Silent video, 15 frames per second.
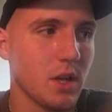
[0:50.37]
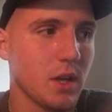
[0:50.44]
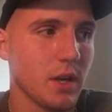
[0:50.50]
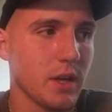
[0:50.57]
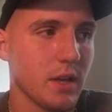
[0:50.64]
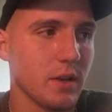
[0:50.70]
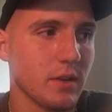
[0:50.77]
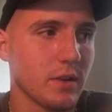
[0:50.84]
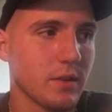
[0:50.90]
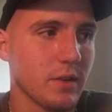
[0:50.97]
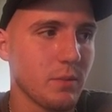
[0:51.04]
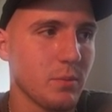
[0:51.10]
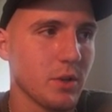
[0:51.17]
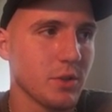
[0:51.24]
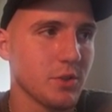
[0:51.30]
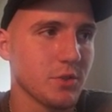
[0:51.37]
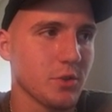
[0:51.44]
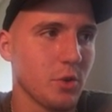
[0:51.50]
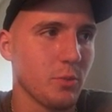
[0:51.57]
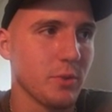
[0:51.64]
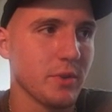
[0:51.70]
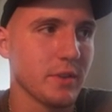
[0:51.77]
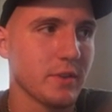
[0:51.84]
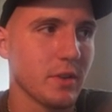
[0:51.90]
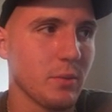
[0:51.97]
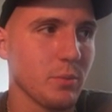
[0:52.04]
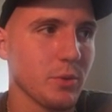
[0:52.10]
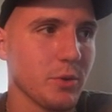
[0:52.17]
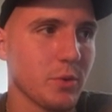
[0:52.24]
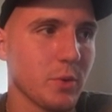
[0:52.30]
And because I'm going to just open this
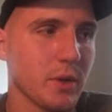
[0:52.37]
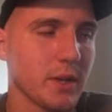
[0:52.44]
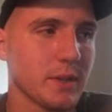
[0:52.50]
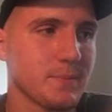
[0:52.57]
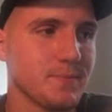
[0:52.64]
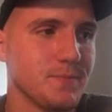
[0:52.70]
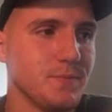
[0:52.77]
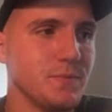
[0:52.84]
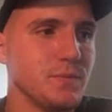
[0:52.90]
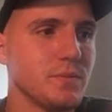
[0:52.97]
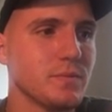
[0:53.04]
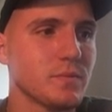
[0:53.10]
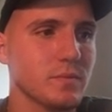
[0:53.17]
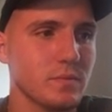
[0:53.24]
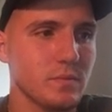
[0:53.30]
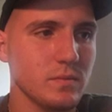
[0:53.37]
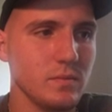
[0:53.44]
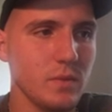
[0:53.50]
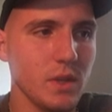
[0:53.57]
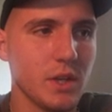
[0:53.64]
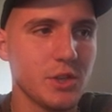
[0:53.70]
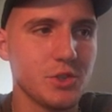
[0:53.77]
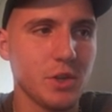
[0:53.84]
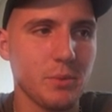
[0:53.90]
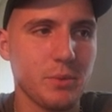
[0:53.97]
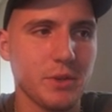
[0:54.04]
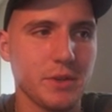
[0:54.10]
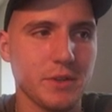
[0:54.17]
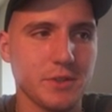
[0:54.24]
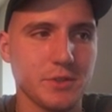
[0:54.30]
up real quick and jump
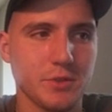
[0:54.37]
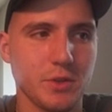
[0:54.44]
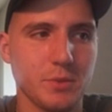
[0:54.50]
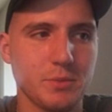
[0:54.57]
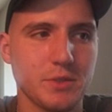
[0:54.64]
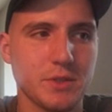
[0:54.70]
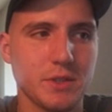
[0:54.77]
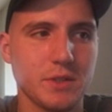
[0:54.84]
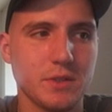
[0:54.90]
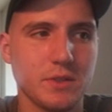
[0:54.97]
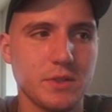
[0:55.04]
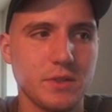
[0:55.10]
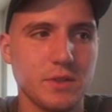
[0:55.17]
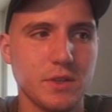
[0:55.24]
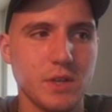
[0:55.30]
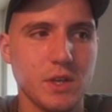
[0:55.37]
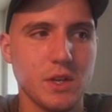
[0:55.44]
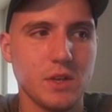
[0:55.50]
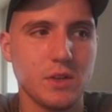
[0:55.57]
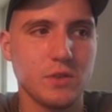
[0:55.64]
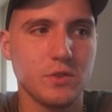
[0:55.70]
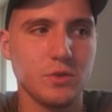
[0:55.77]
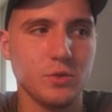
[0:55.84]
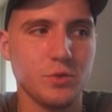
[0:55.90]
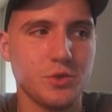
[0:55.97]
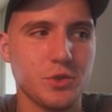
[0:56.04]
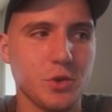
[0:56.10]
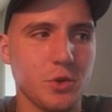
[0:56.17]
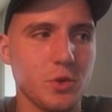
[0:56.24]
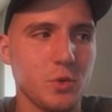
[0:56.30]
into the scripts to
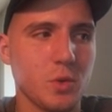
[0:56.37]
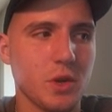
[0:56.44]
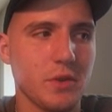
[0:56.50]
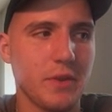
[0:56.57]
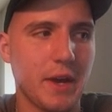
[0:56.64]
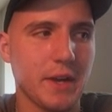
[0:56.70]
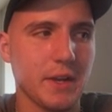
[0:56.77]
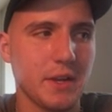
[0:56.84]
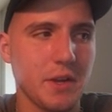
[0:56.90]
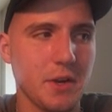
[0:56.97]
show you what I've added